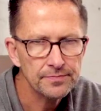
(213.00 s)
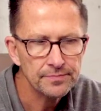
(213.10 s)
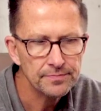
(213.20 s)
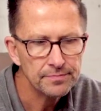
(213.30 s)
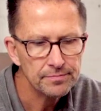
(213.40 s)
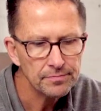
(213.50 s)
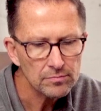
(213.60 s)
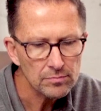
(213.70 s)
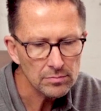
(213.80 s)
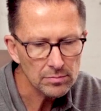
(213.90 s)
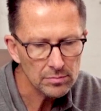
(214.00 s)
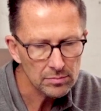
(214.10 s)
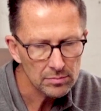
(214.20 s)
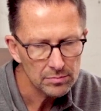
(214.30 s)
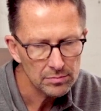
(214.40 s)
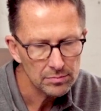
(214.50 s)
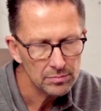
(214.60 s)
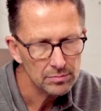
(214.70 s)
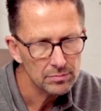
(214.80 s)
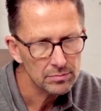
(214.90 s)

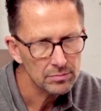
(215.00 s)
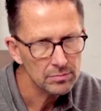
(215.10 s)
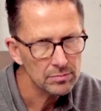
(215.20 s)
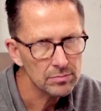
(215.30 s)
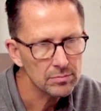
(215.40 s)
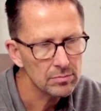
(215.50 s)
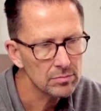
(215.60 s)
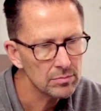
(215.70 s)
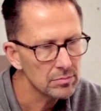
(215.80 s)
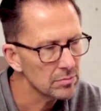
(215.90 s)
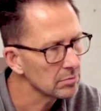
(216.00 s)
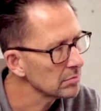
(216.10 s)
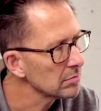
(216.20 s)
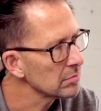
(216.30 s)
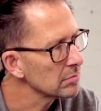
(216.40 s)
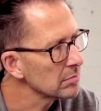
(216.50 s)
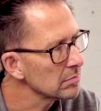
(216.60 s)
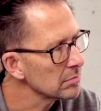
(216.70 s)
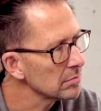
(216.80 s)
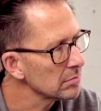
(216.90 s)

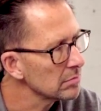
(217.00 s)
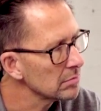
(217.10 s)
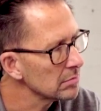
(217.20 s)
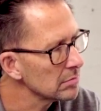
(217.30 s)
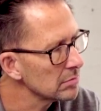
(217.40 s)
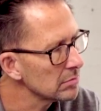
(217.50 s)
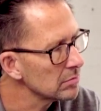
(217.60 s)
(silent)